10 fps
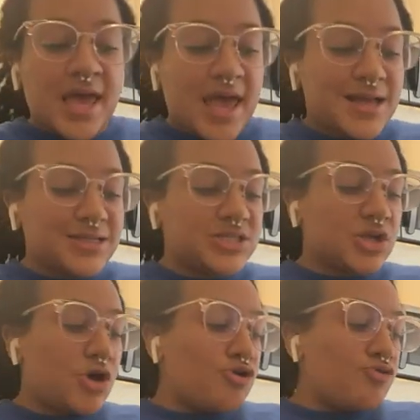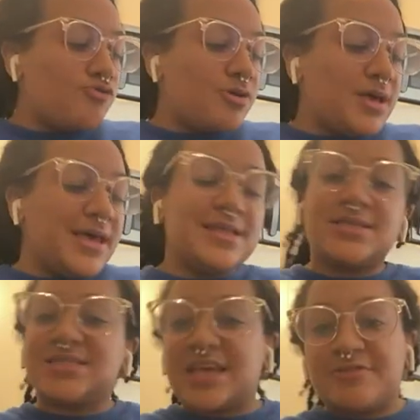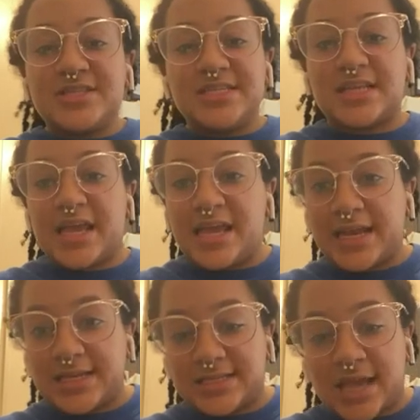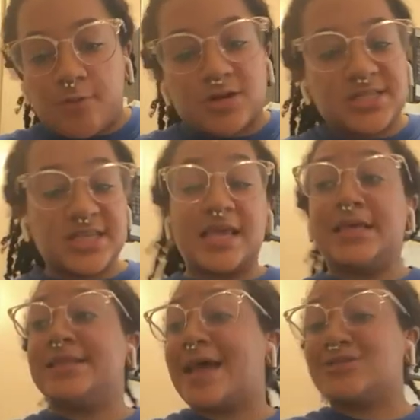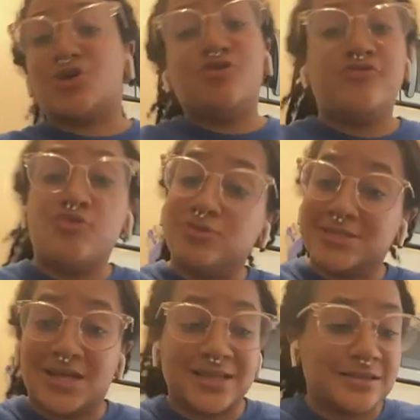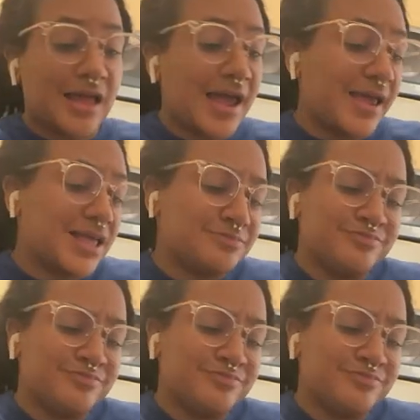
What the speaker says: And so in the 70s and 80s, they were saying that tofu was gonna like